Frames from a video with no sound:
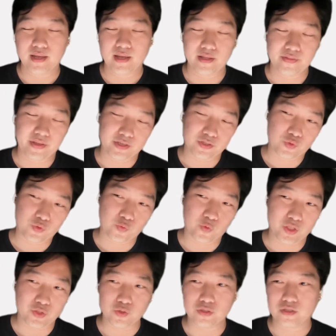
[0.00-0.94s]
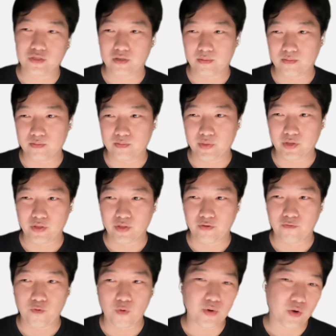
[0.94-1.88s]
and we do some
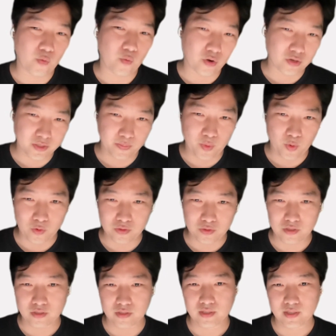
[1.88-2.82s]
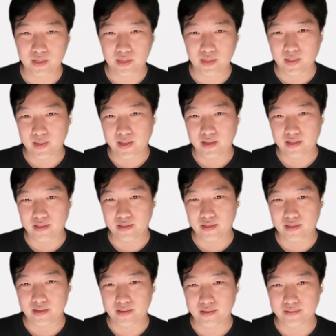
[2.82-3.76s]
Formula One sports, and
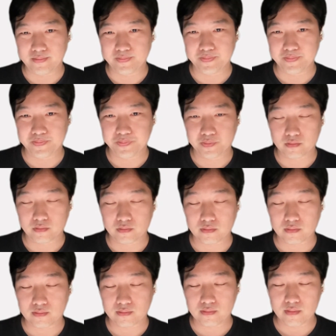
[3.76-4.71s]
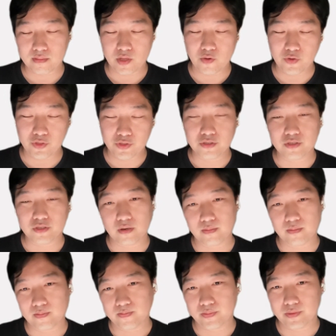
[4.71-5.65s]
then we do
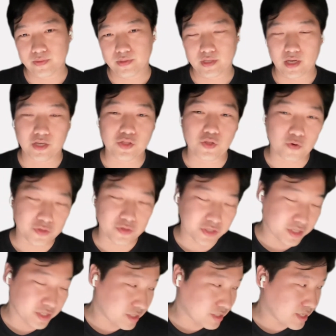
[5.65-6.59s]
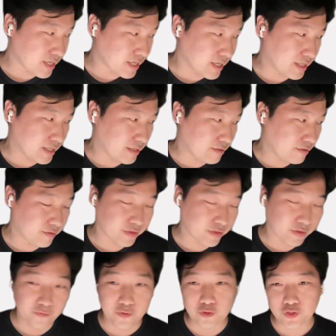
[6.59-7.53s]
some technologies in
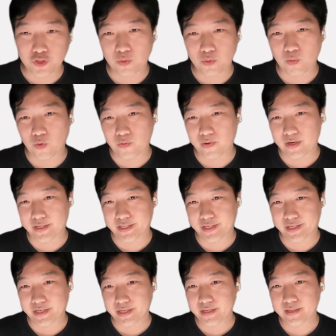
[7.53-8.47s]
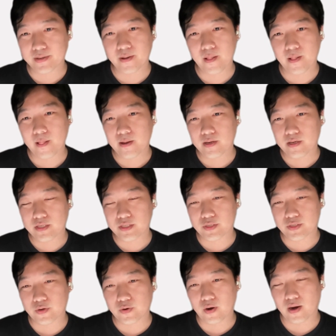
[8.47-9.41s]
the future mobility.
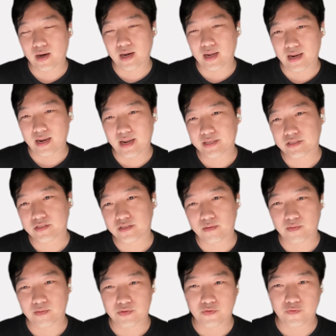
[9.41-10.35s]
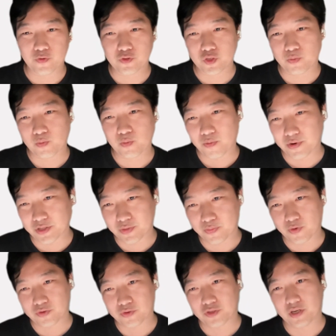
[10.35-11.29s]
So I led some of the future mobility
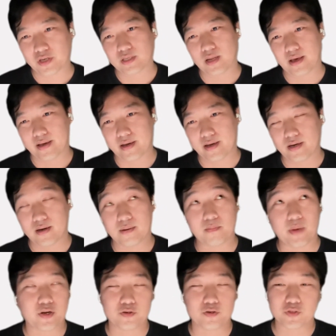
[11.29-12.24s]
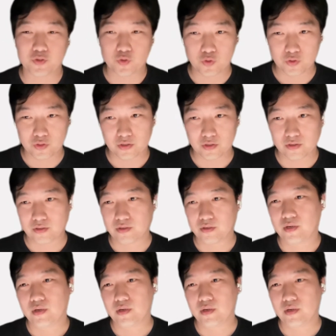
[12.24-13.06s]
project like micro scooter